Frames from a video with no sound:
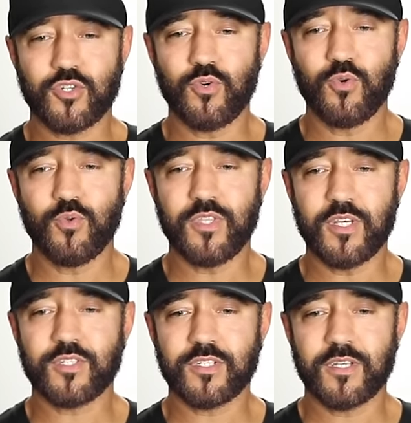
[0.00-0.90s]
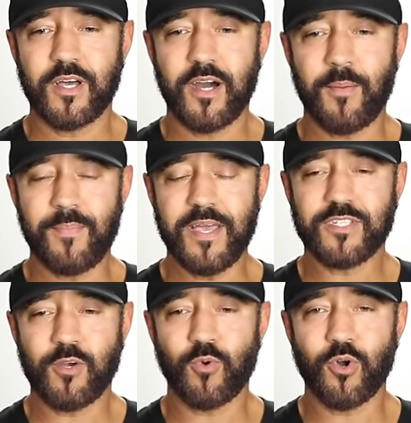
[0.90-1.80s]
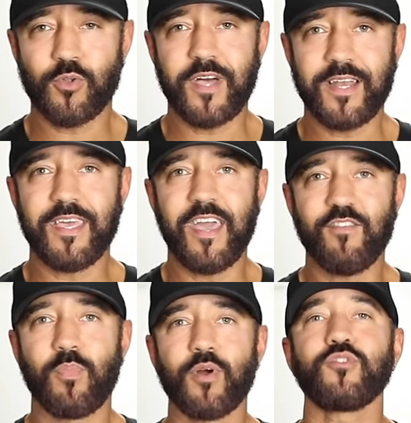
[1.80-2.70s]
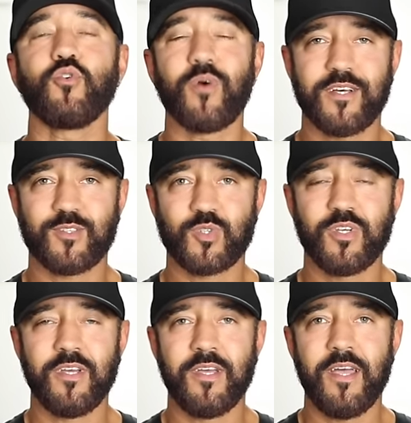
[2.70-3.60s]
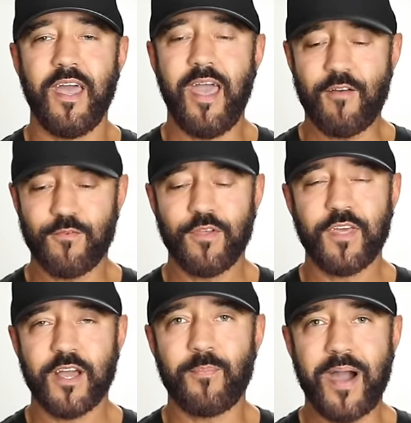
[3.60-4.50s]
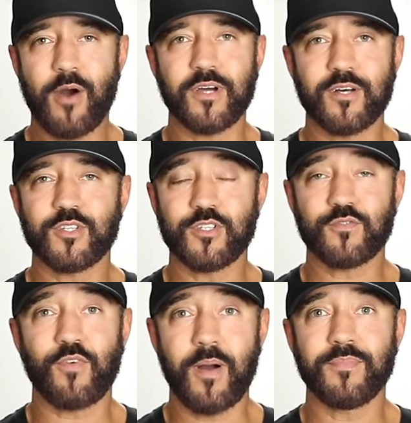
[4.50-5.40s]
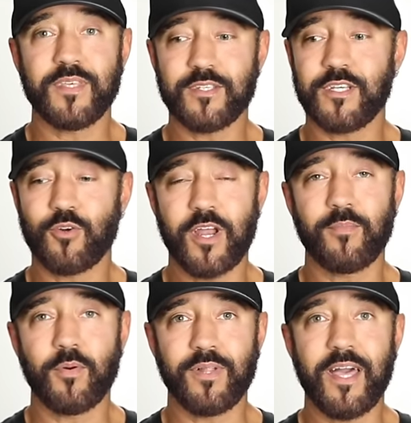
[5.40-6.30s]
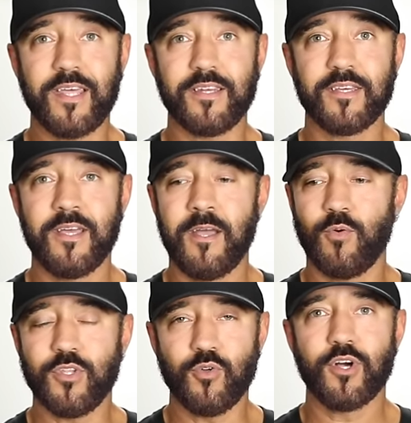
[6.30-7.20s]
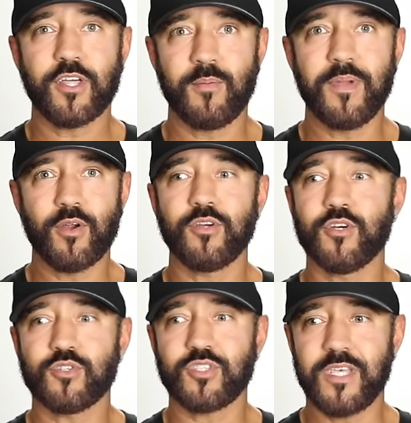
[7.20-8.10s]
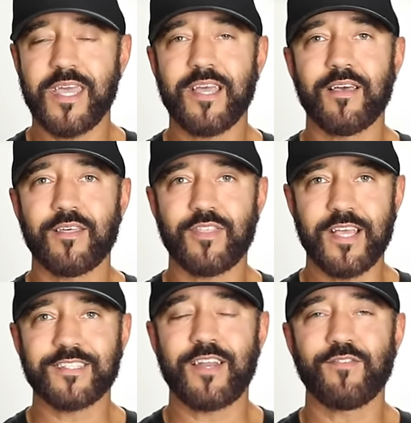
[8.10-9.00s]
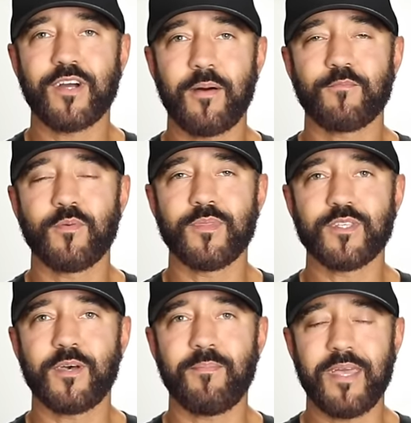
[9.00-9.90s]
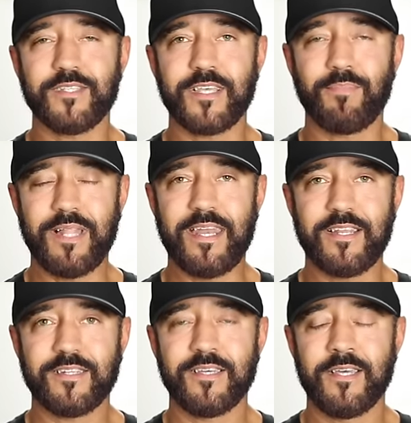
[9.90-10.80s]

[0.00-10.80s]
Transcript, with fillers: to this amazing world that gave birth to us. Everything about us is from this incredible planet. When you look in the mirror, you're seeing things that have come from this amazing planet.